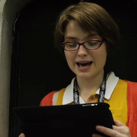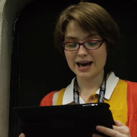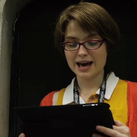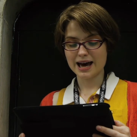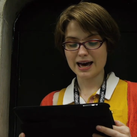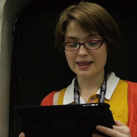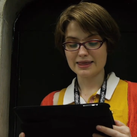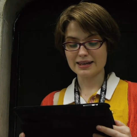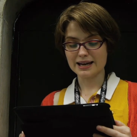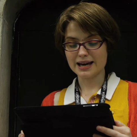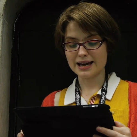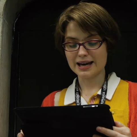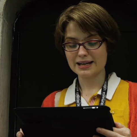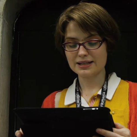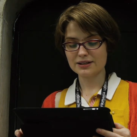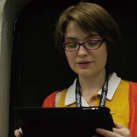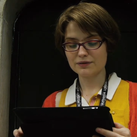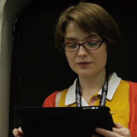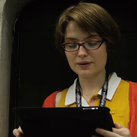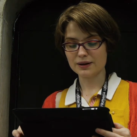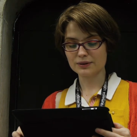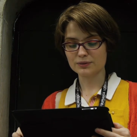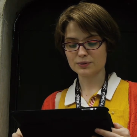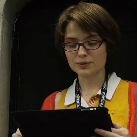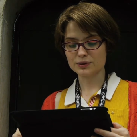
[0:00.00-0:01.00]
At the end
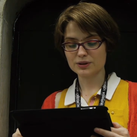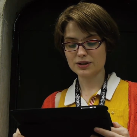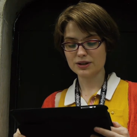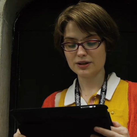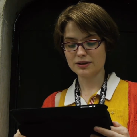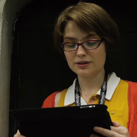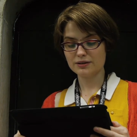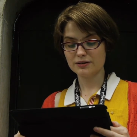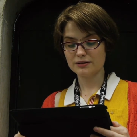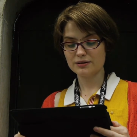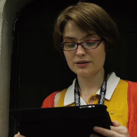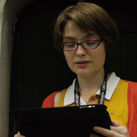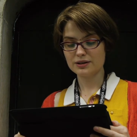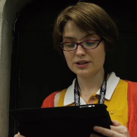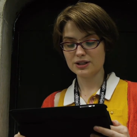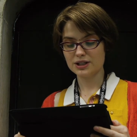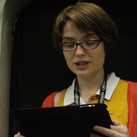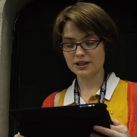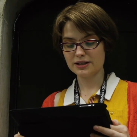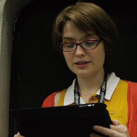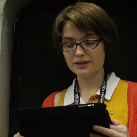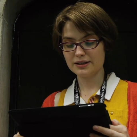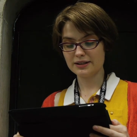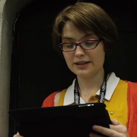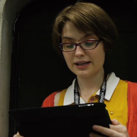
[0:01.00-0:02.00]
of World War II,
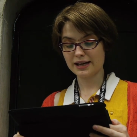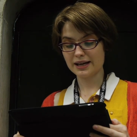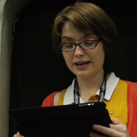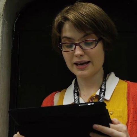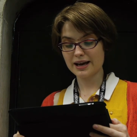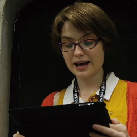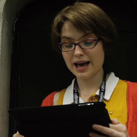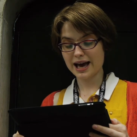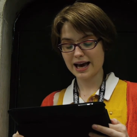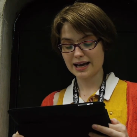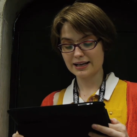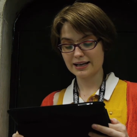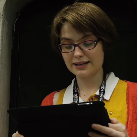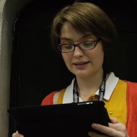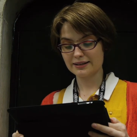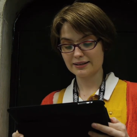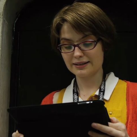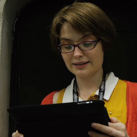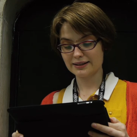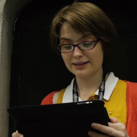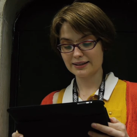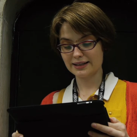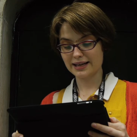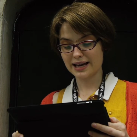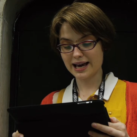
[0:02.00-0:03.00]
GC and
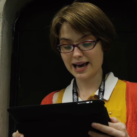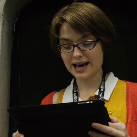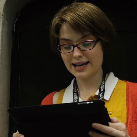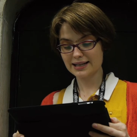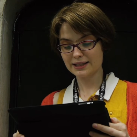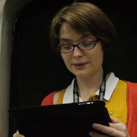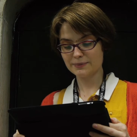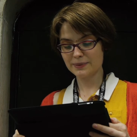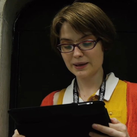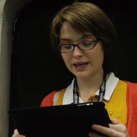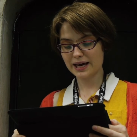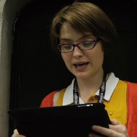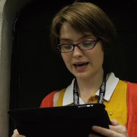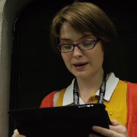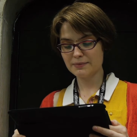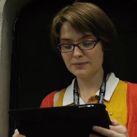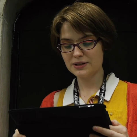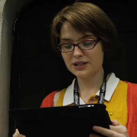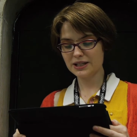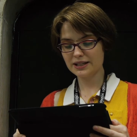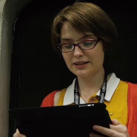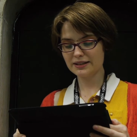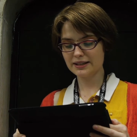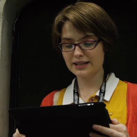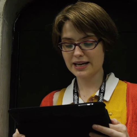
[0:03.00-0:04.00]
CS became
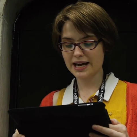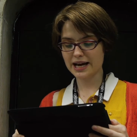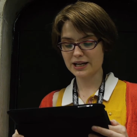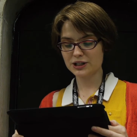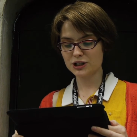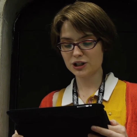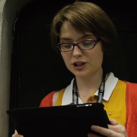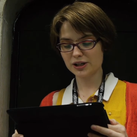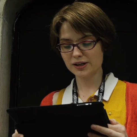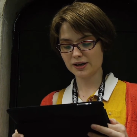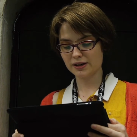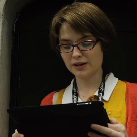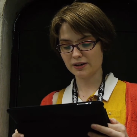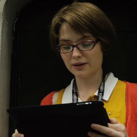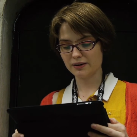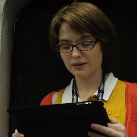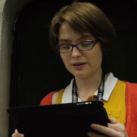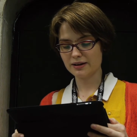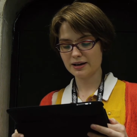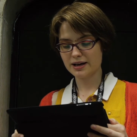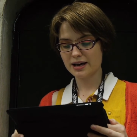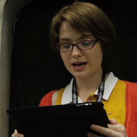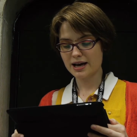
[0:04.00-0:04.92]
GCHQ.